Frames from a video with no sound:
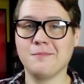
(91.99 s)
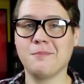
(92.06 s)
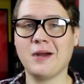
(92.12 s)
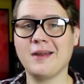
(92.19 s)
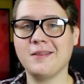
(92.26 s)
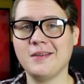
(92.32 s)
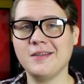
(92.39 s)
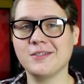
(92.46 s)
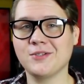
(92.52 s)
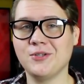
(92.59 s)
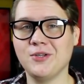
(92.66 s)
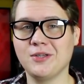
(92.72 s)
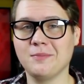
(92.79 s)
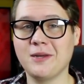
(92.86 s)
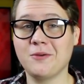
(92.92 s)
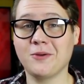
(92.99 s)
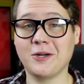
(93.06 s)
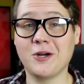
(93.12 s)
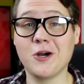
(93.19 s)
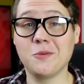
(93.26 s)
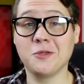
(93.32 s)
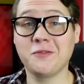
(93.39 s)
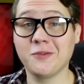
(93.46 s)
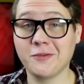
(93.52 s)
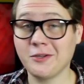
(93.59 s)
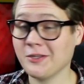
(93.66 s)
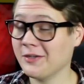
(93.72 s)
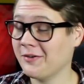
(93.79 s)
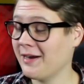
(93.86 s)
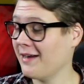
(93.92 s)
buy these or you can make one at home if you're
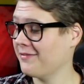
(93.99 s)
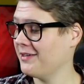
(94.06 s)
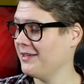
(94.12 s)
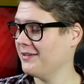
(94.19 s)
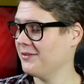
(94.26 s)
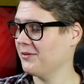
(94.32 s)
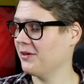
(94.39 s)
feeling crafty,